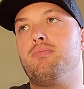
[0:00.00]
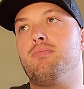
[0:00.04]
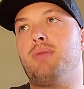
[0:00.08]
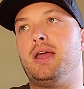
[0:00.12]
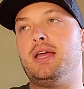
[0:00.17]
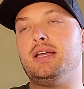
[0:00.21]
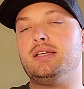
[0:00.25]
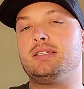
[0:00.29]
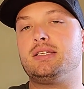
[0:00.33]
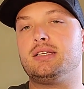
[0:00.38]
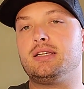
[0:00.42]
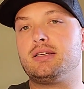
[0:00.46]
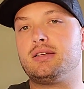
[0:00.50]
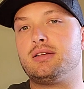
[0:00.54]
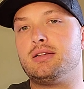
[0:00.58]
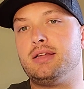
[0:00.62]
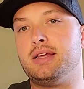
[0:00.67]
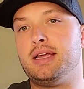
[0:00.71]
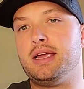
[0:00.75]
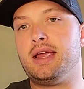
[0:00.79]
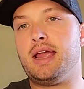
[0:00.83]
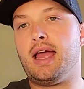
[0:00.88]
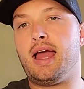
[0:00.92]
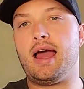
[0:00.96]

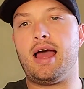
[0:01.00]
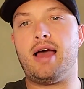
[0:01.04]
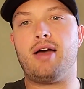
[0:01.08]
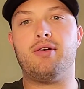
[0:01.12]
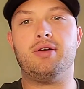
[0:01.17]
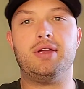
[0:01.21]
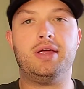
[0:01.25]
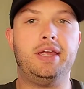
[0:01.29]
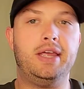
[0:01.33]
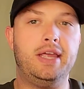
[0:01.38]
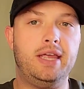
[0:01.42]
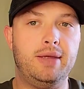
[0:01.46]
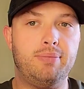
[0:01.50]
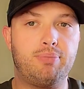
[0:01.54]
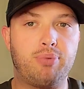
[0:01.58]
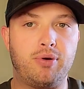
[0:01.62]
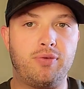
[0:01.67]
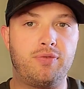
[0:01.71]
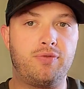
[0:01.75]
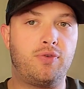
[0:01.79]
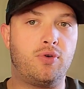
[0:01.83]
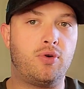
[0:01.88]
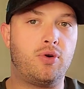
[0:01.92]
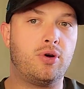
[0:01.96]
basically how he
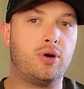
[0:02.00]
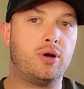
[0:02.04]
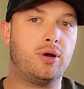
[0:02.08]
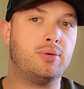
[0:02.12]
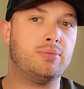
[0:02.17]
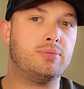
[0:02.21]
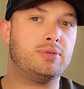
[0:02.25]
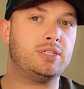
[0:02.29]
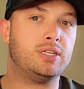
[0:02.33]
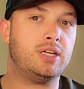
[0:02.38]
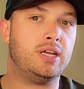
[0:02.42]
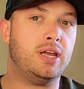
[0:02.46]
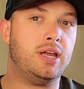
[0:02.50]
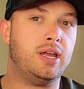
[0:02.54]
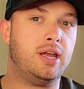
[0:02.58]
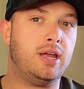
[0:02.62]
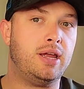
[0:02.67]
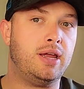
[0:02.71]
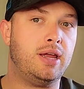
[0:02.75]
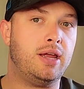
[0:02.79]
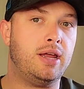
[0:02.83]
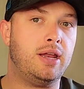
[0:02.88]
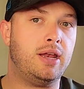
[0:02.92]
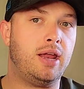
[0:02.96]
performs
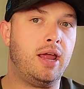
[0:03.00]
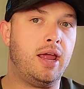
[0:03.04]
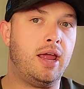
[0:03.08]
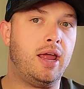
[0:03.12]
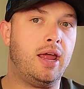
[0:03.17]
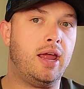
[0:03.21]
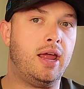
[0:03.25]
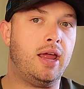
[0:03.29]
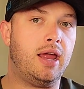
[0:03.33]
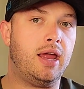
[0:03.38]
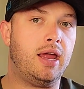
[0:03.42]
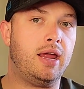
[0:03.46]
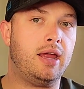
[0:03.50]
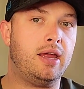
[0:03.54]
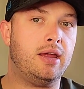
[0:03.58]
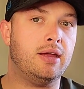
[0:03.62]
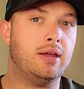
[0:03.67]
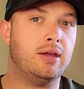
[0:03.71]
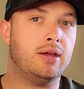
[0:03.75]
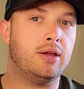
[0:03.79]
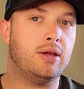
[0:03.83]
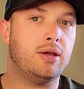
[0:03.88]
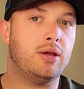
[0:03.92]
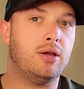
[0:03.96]
in
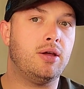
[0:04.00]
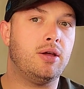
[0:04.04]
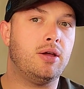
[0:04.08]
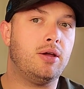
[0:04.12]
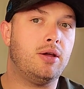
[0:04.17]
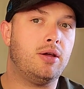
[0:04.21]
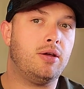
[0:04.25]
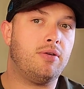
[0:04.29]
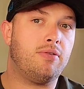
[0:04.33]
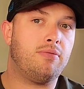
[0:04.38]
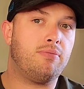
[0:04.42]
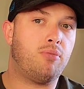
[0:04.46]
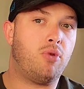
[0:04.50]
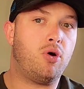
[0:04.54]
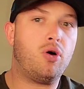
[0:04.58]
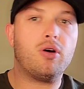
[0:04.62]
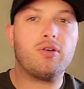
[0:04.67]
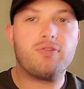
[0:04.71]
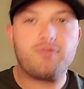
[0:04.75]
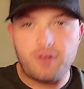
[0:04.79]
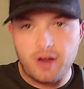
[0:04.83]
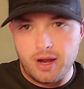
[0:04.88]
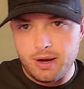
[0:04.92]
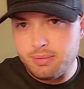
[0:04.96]
a
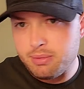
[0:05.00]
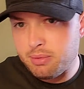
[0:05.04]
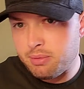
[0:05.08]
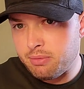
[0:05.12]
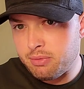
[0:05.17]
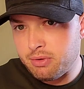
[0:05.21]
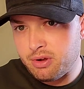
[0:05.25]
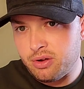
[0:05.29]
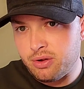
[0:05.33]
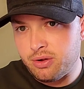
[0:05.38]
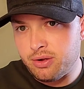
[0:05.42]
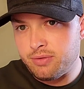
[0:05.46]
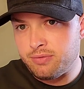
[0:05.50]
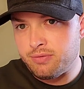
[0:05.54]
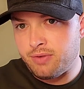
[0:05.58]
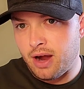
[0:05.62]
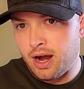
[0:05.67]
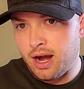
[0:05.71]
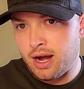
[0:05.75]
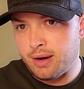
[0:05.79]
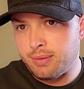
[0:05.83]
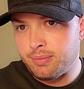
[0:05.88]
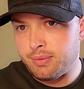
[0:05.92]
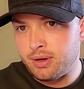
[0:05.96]
more favorable
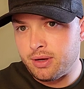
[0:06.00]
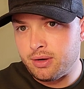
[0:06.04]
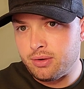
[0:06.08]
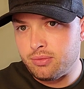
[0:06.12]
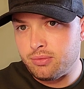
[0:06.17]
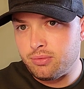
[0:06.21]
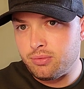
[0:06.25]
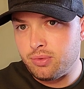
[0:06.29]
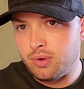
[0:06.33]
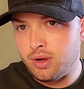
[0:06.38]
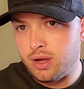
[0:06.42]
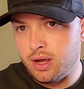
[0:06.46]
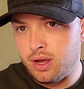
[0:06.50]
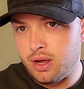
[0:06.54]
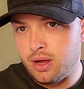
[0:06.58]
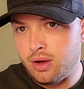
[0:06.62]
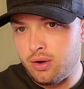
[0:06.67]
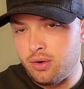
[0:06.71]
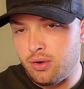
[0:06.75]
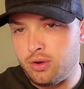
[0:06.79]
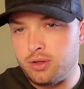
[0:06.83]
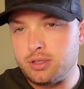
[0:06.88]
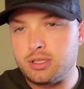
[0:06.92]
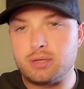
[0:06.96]
environment
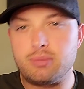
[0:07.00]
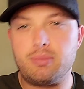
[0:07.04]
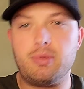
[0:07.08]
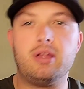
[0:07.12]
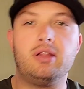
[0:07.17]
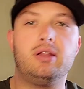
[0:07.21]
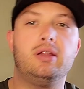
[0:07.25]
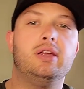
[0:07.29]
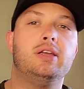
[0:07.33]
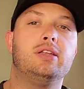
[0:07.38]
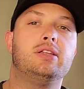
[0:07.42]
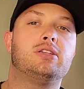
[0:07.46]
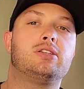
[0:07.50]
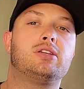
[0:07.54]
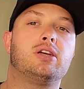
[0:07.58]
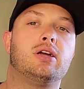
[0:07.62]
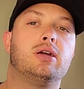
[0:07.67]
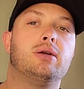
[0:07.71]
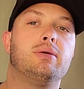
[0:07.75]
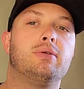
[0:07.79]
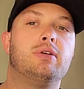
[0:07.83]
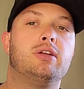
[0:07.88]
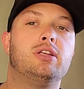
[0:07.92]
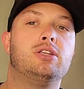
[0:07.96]
will ultimately
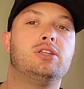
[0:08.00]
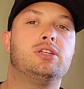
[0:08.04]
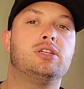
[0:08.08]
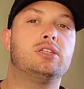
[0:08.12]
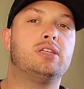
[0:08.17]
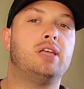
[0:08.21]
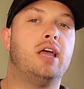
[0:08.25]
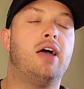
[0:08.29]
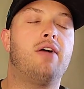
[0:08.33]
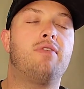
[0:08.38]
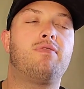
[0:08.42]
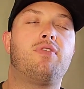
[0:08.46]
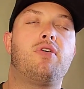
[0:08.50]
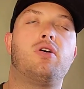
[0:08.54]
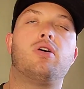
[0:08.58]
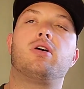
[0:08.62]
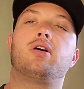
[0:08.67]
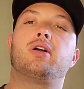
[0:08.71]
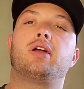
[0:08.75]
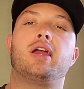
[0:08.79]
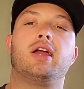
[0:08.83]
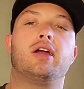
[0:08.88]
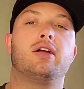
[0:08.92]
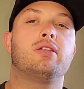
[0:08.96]
determine just how
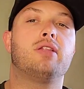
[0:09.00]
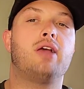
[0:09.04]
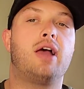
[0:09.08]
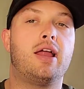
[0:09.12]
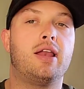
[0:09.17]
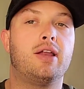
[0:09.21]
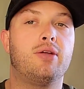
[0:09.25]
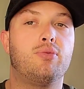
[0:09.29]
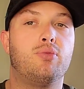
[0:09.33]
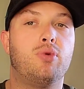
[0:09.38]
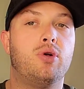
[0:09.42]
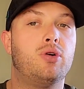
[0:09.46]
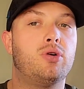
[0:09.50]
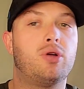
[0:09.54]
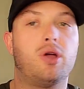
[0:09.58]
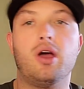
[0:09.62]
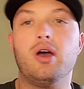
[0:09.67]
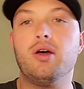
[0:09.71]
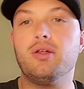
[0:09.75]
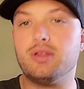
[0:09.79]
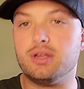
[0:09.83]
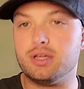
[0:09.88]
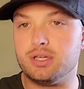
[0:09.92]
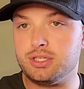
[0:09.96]
far Carolina will
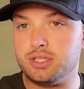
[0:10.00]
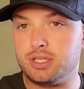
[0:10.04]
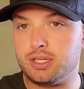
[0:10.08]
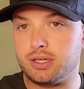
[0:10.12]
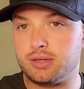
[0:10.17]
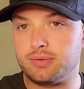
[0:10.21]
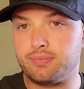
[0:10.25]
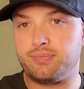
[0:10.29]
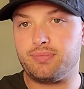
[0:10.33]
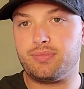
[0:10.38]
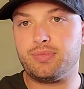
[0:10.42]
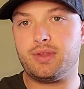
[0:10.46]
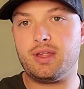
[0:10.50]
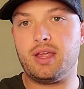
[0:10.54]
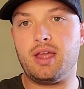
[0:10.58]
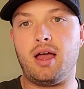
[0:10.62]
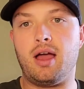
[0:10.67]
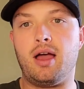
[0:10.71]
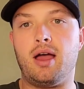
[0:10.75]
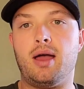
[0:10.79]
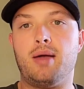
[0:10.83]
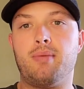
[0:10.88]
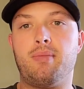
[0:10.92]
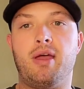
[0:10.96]
go this year.
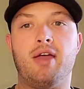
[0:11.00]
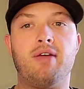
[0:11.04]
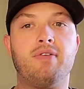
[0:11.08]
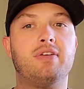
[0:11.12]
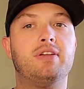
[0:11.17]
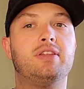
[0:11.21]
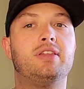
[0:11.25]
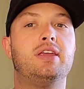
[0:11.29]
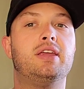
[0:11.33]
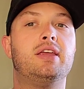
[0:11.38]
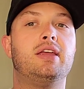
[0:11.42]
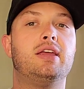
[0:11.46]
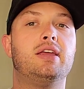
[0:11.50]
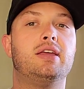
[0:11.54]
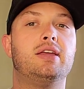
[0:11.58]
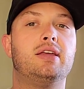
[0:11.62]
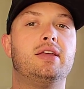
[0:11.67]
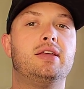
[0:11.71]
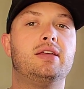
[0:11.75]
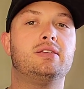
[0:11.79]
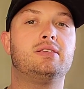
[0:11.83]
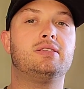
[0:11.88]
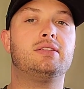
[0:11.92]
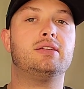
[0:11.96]
Everything
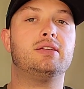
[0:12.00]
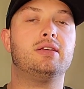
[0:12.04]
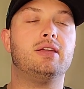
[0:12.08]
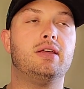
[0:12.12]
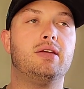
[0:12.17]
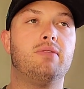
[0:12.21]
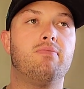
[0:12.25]
is